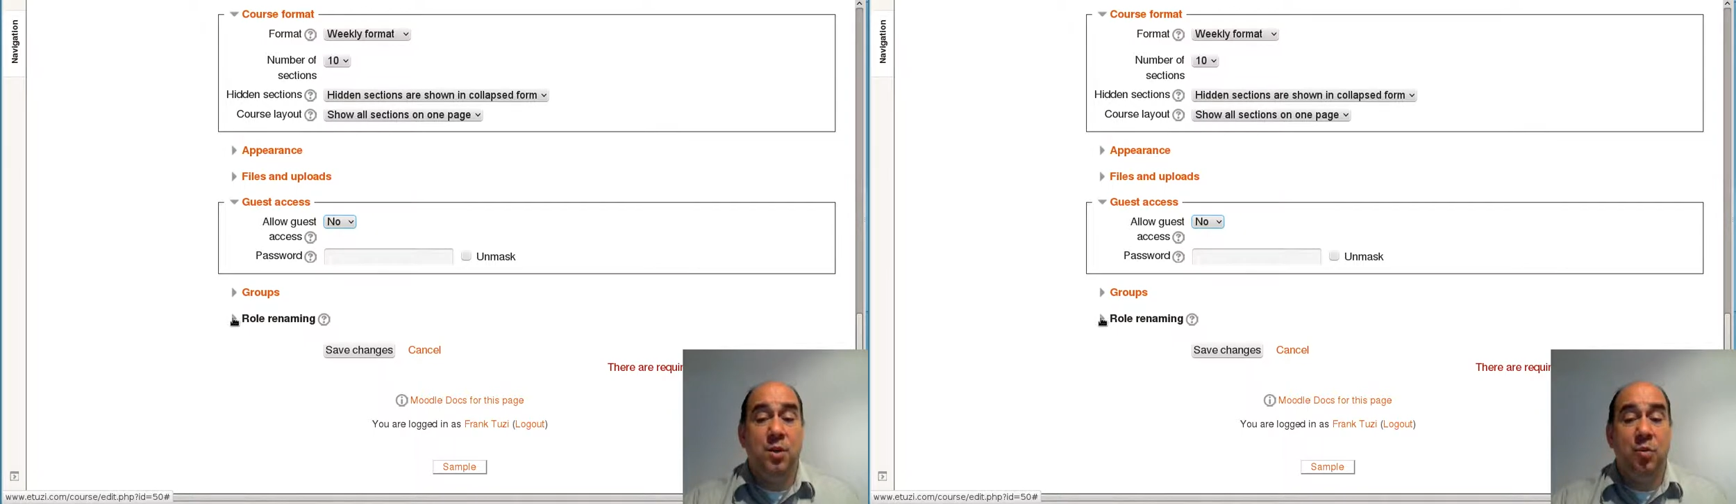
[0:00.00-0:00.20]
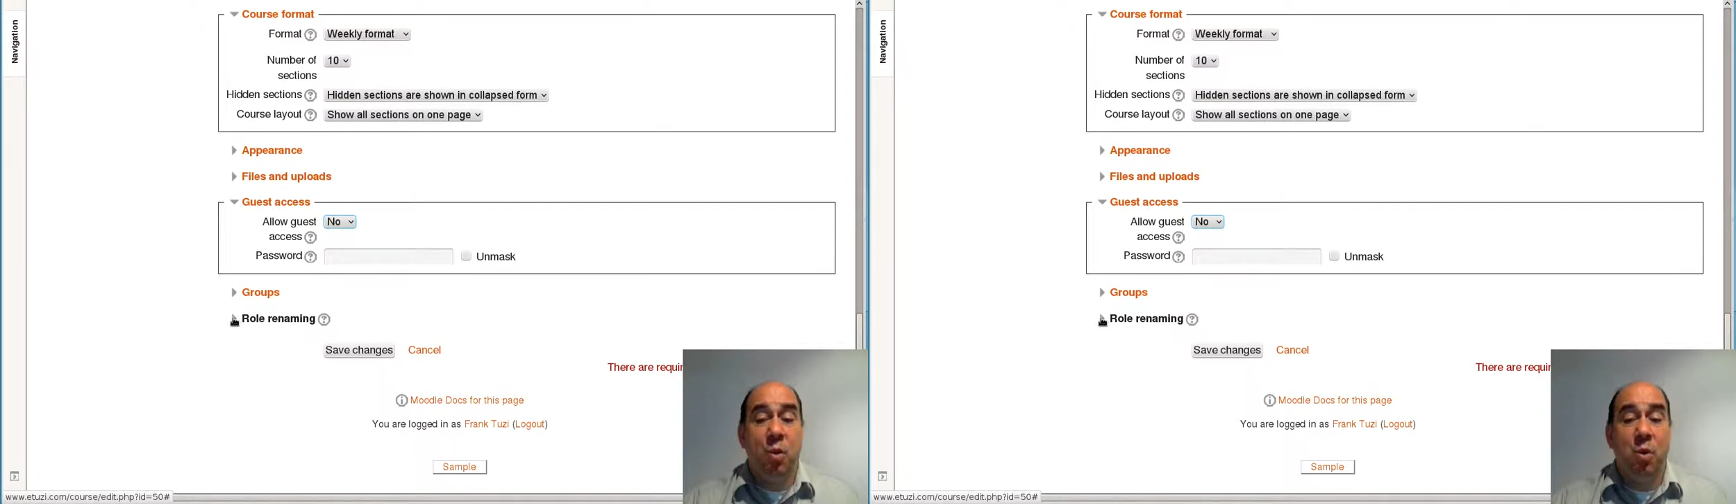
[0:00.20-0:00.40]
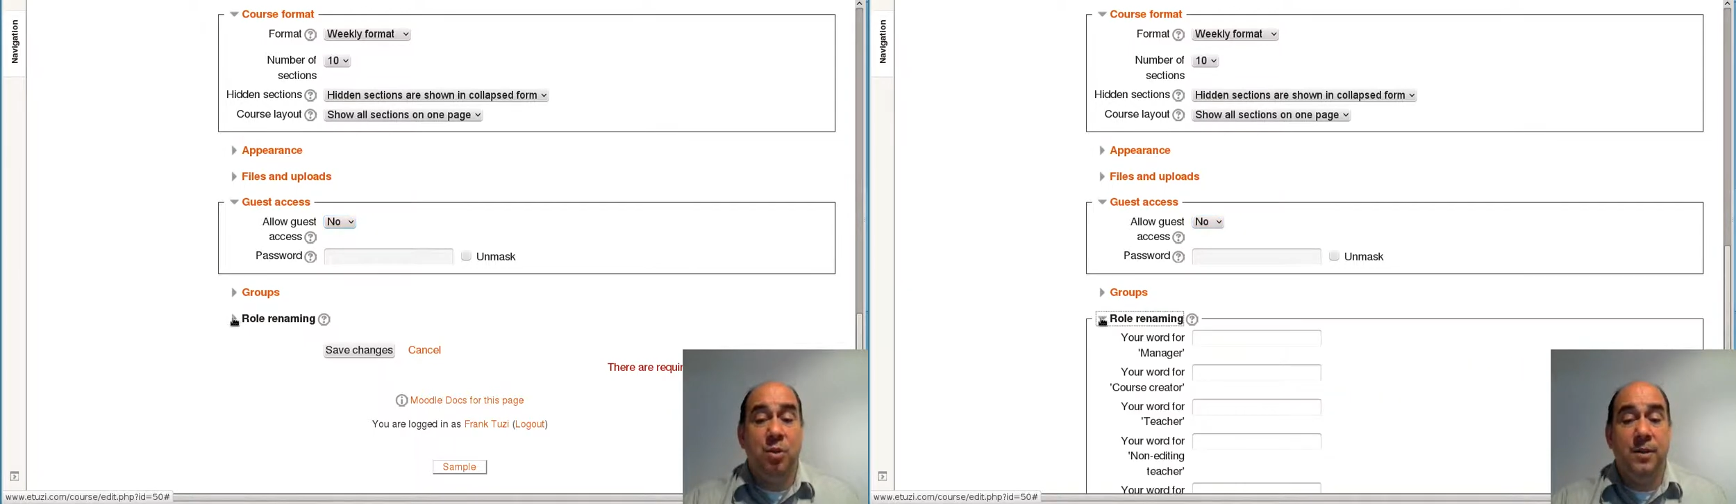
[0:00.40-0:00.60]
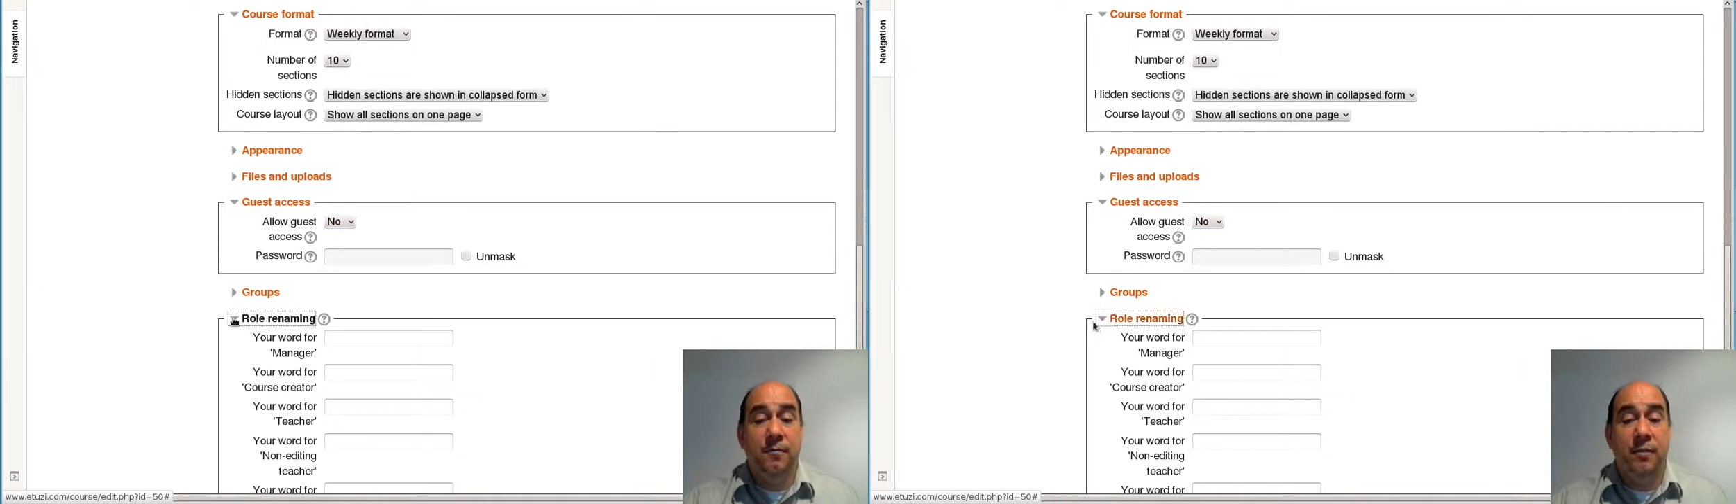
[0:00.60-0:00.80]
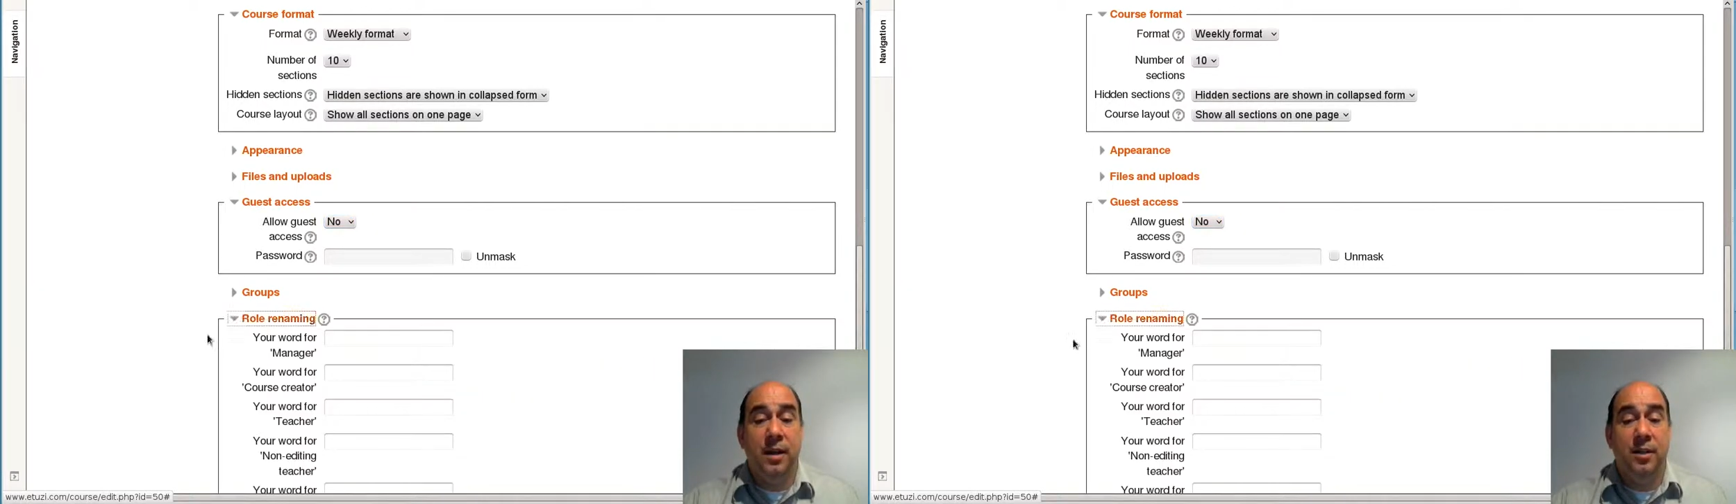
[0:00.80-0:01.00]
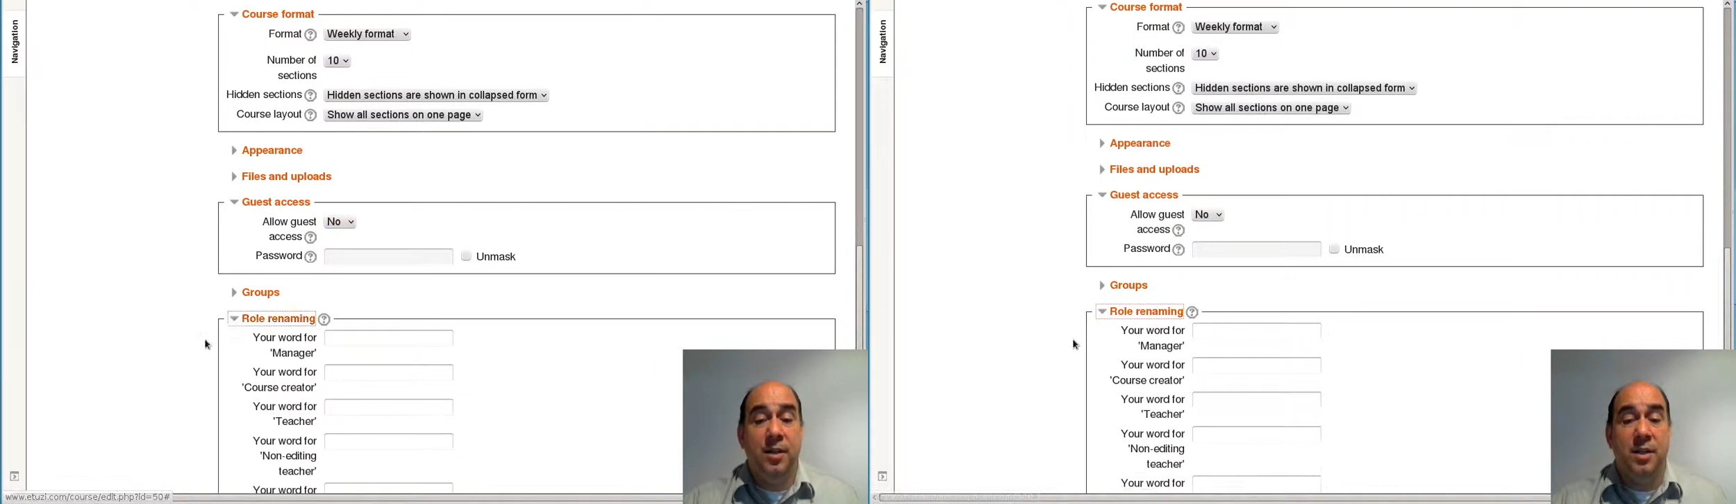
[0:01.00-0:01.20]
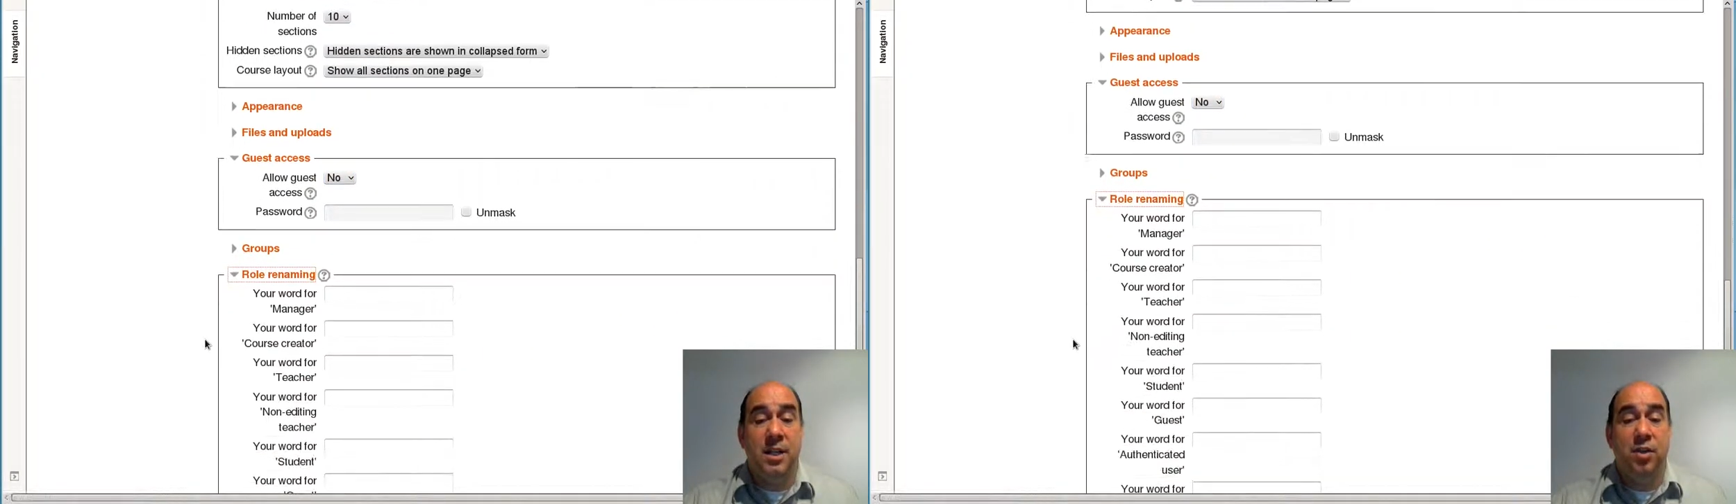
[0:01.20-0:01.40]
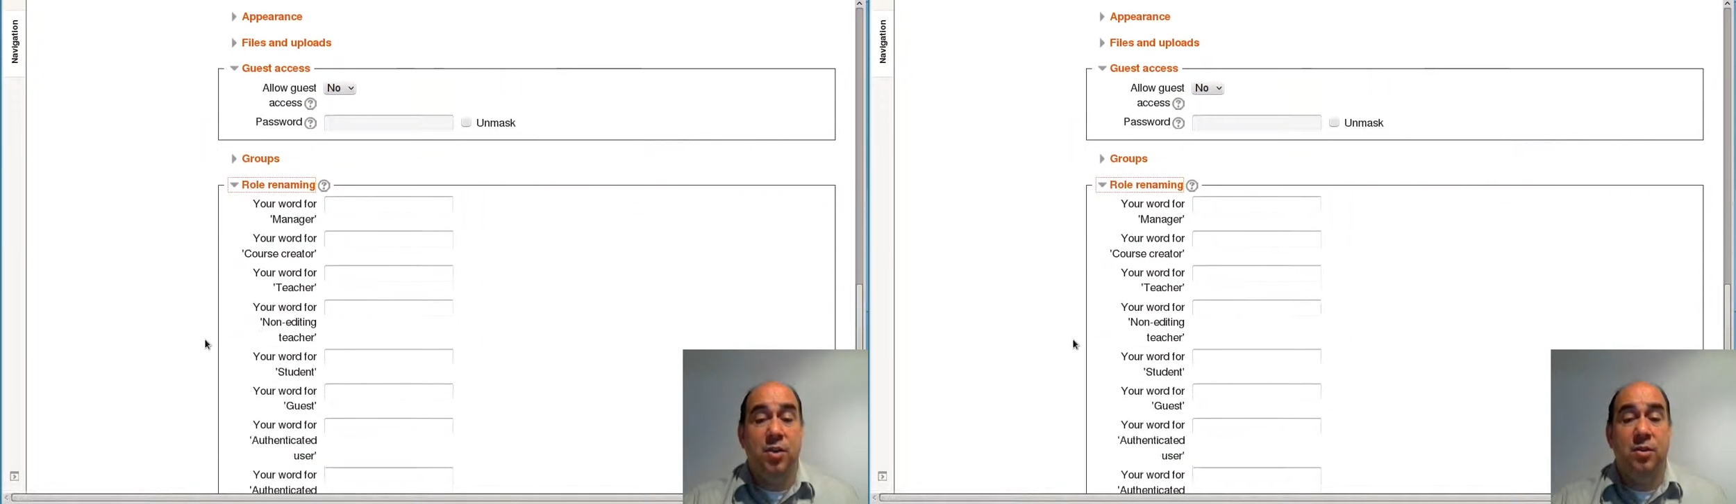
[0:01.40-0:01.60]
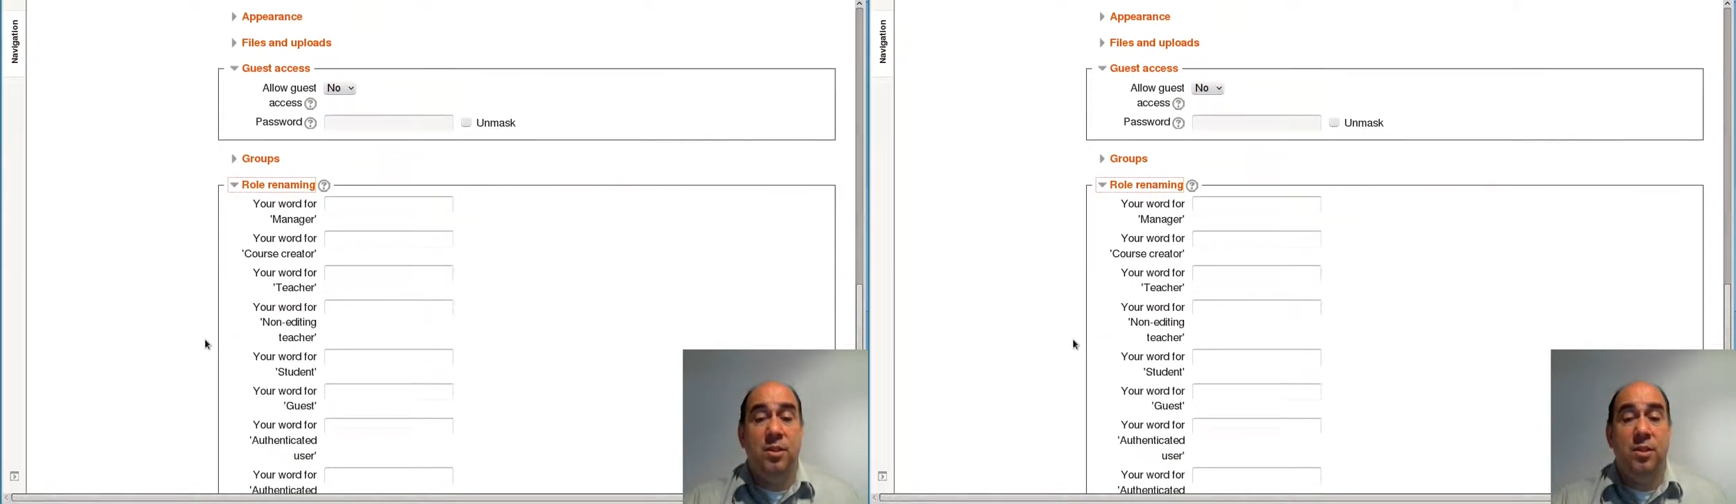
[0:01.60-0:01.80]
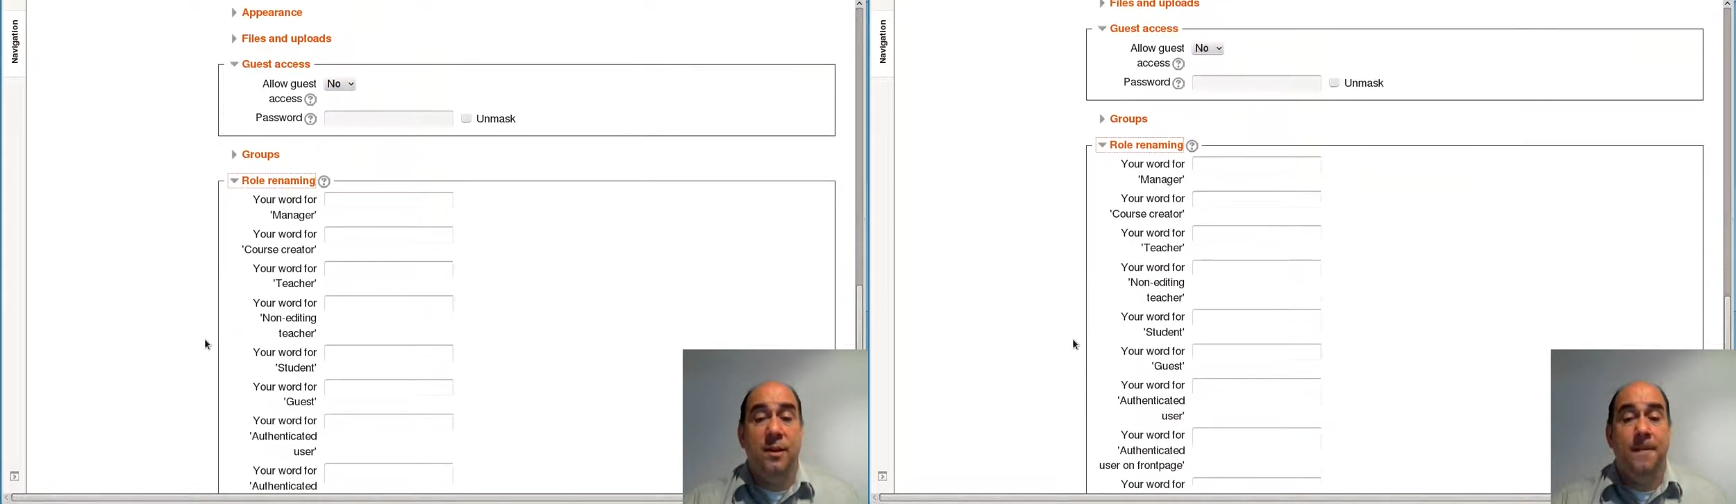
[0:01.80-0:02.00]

roles of the teachers,